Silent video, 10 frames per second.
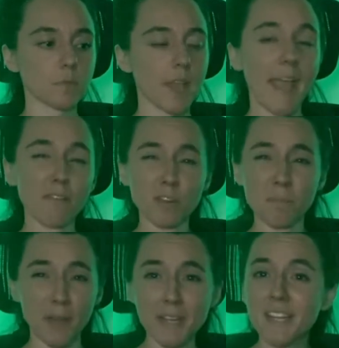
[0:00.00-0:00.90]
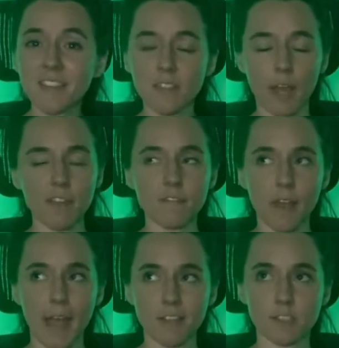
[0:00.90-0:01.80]
everybody in life
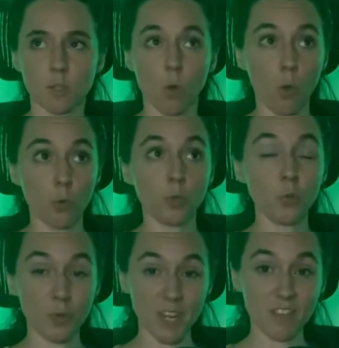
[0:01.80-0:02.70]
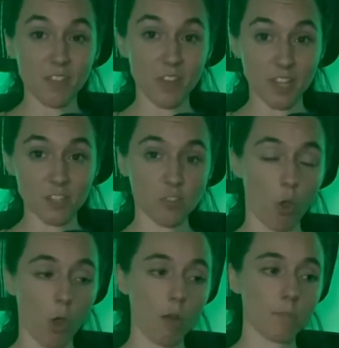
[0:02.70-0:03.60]
has their own unique things to
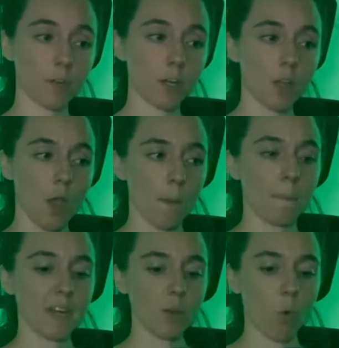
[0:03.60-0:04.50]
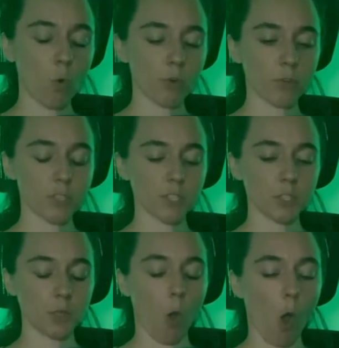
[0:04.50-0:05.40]
offer, but in order
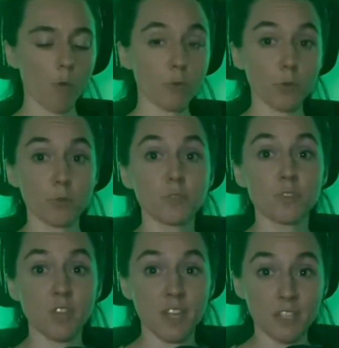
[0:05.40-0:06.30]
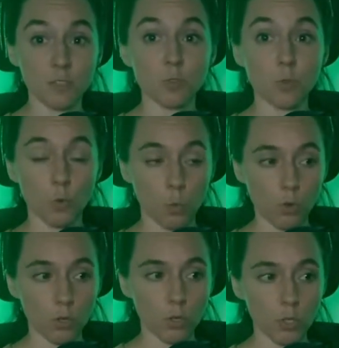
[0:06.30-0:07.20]
to offer those things to the
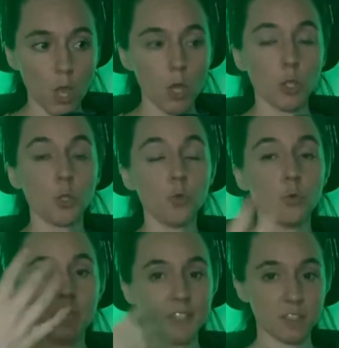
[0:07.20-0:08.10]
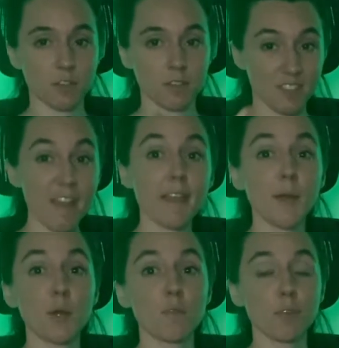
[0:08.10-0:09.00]
world, you need to take
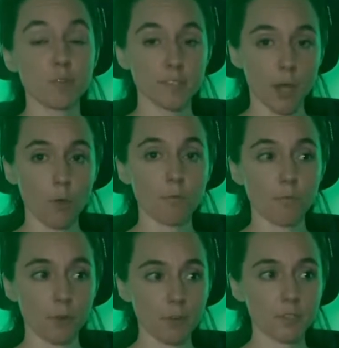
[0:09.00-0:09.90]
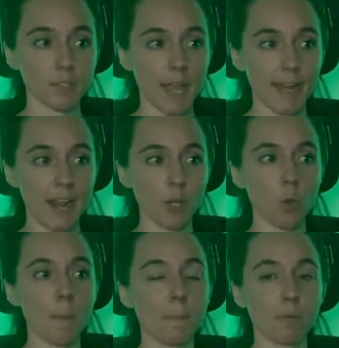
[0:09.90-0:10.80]
care of yourself first. And I
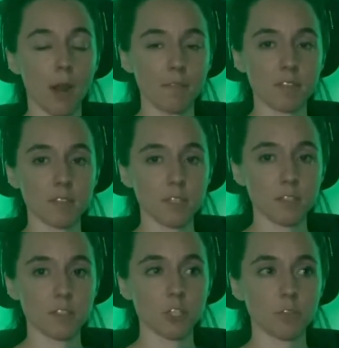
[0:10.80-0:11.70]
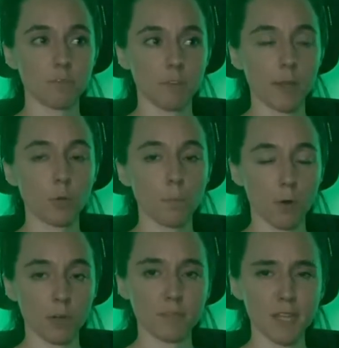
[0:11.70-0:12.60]
know my privacy is such a vital
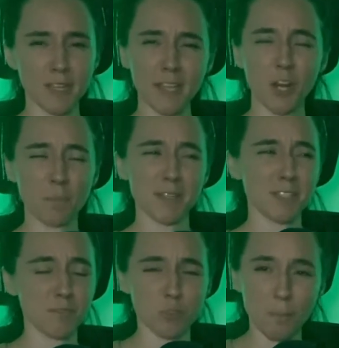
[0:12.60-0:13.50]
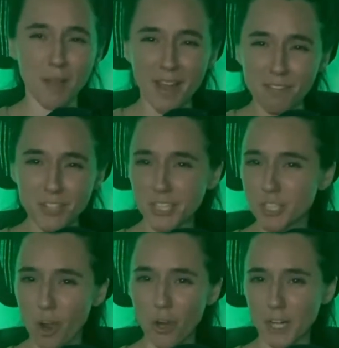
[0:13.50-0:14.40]
part of taking care of myself. So I'm kind of like talking